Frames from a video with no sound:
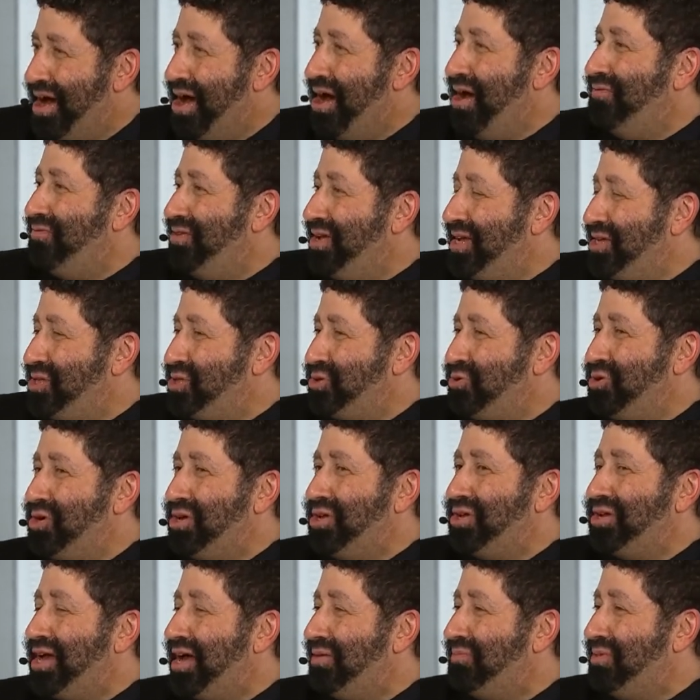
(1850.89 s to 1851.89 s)
of
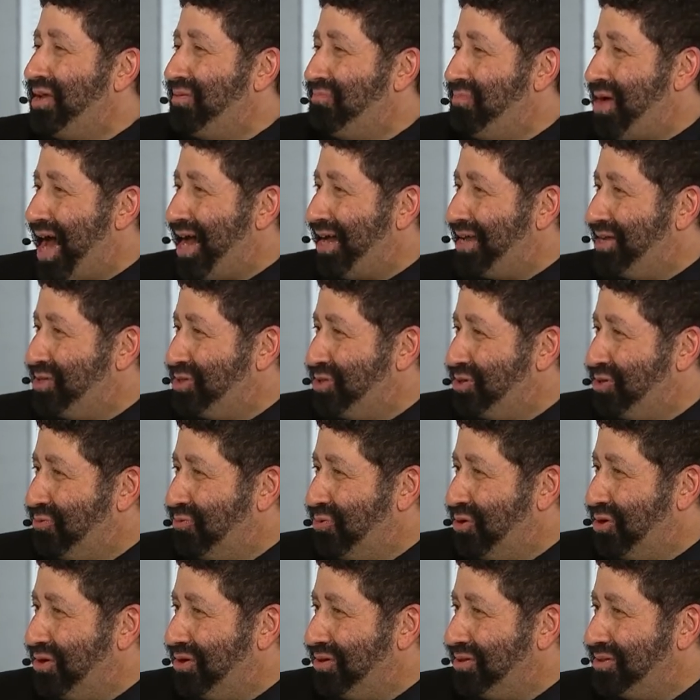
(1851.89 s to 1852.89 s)
Israel coming back into
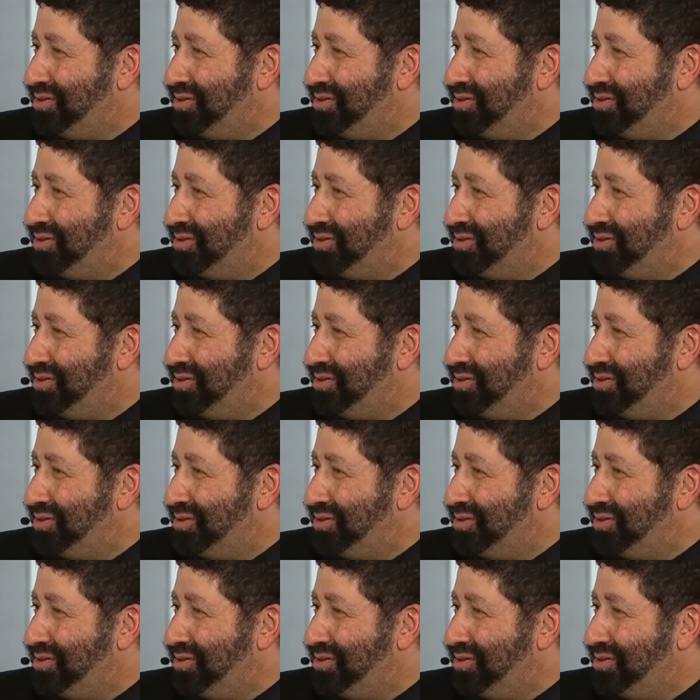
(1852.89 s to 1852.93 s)
the world.